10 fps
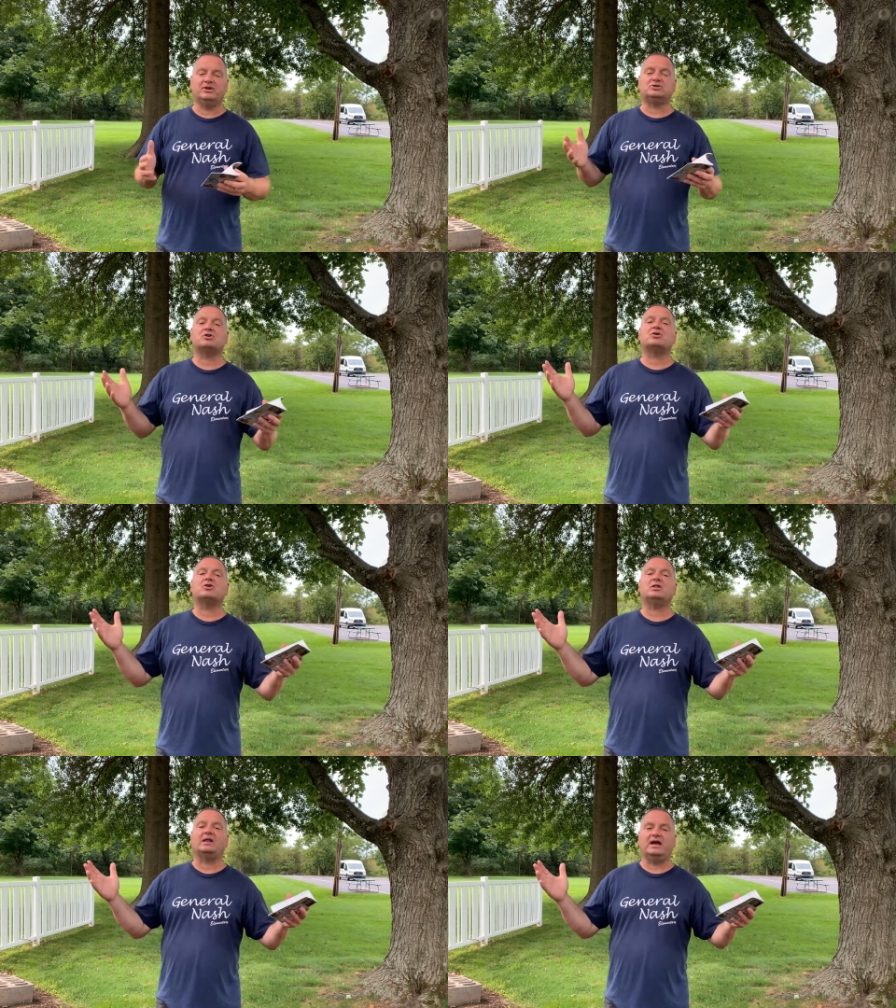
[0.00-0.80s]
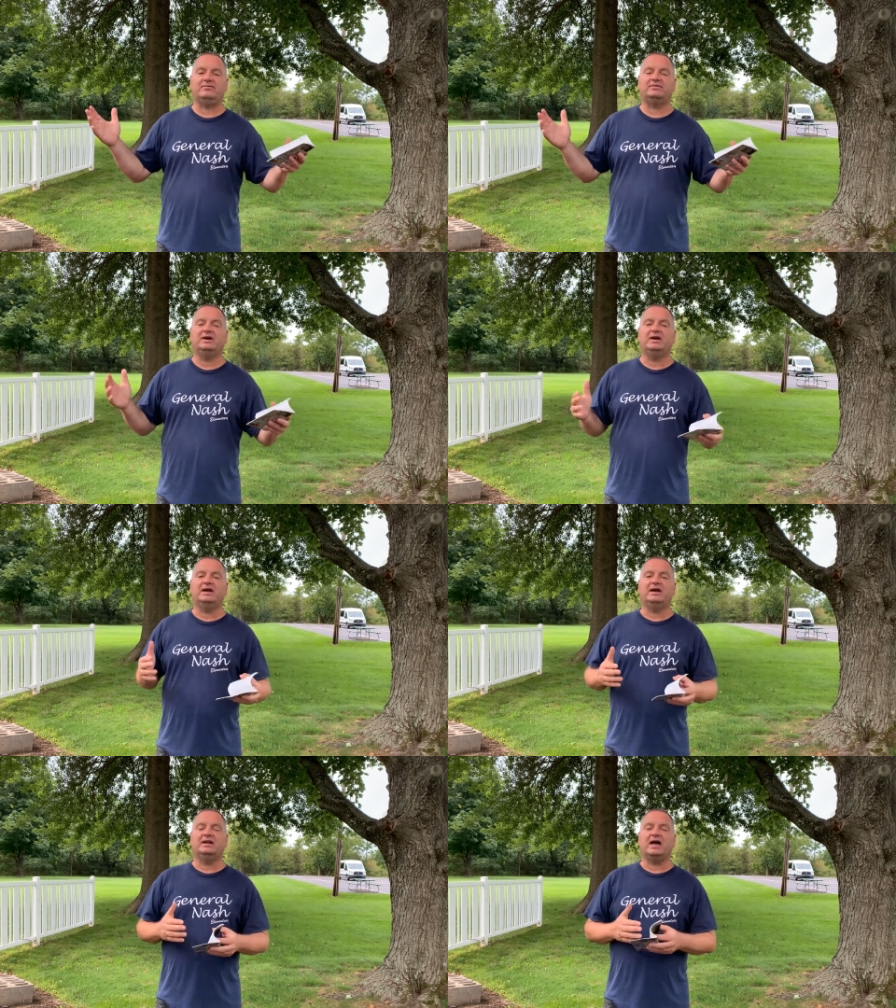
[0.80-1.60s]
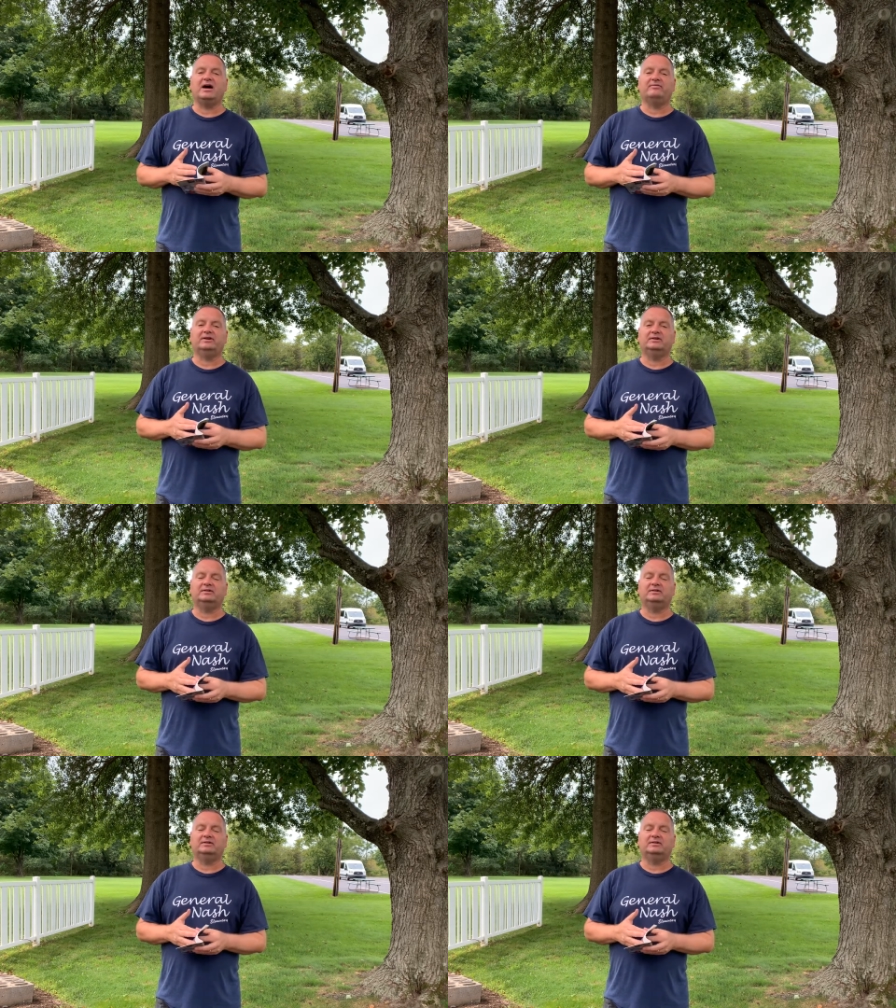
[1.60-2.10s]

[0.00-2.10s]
eternal life in heaven.